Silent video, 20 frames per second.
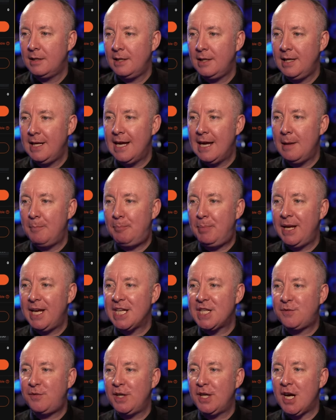Yeah,
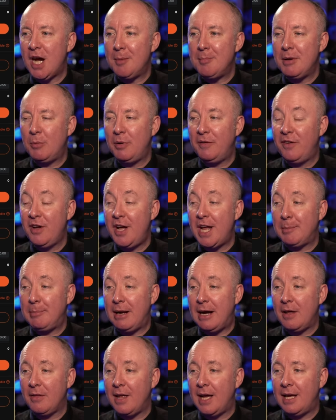BSV Army, we've heard
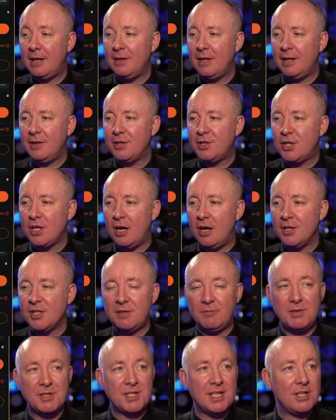about that, that the chance
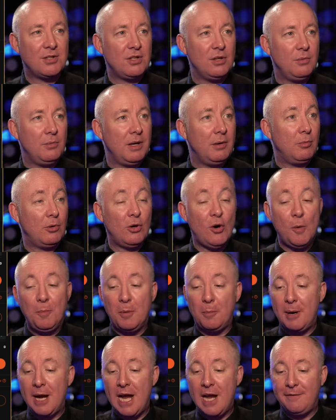of recession, we, we're all
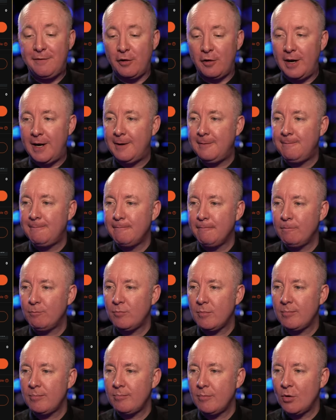prepared for it.
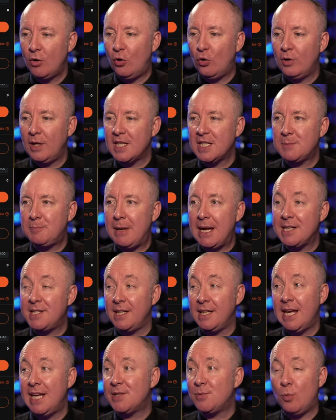All
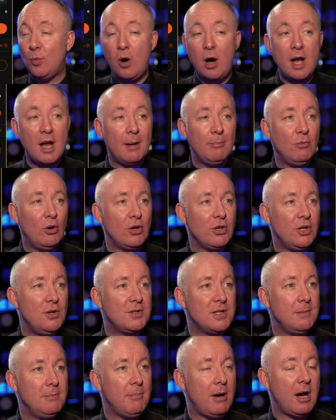expecting it. It's why I'm not
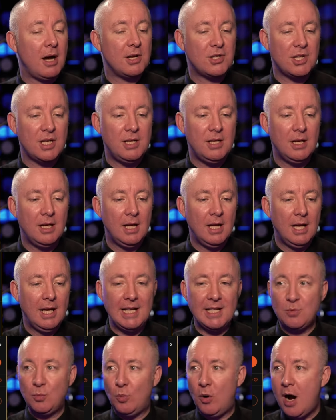using margin.
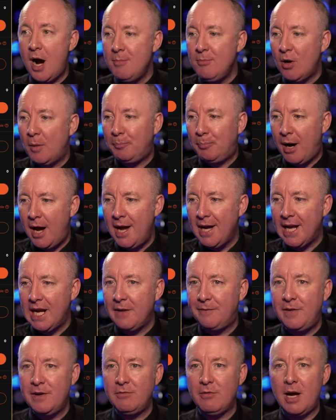It's why I'm not buying
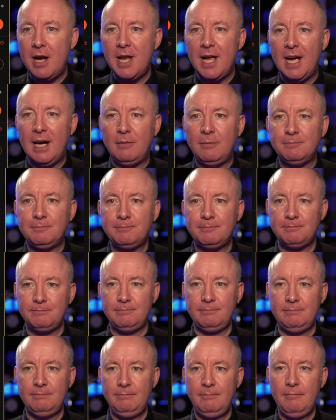anything right now.
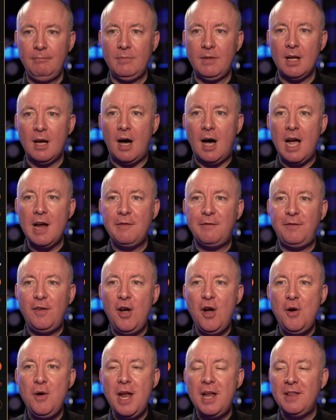I
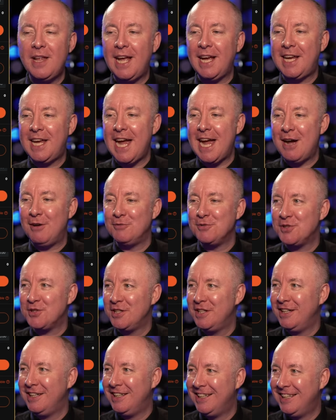phone in, that counts.